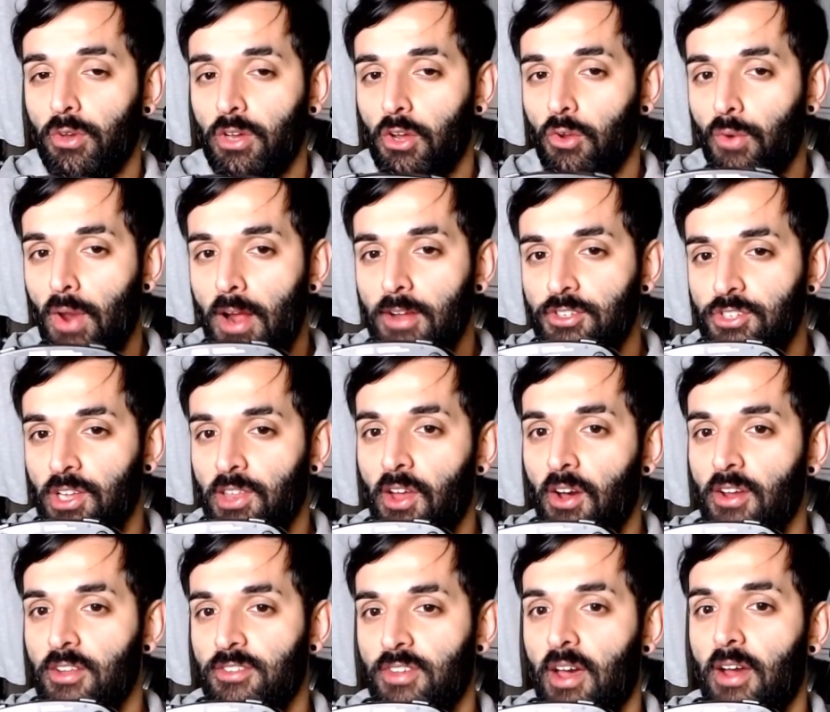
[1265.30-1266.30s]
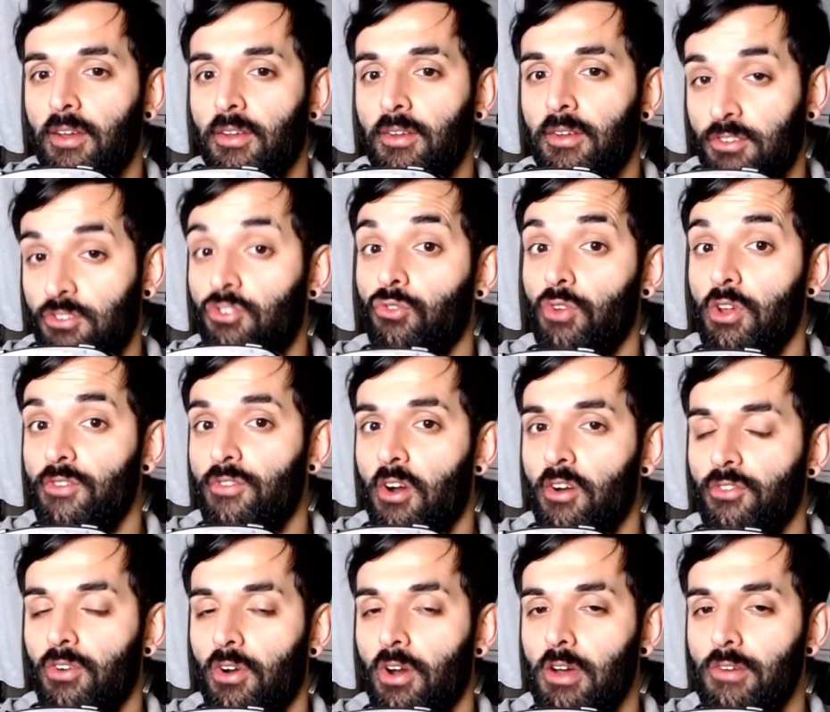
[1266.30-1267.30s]
crouching light attack, this is Street Fighter
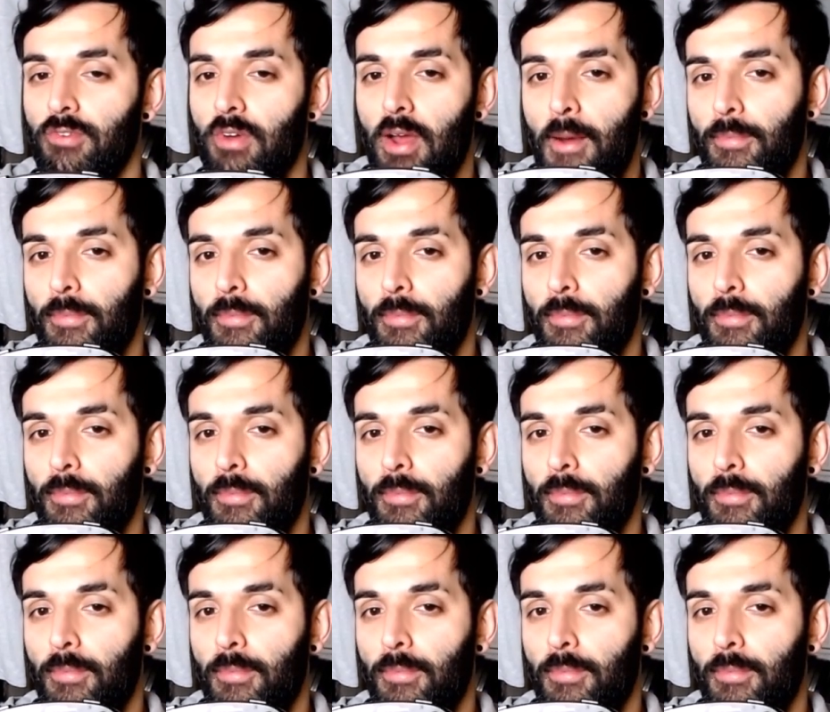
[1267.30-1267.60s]
5,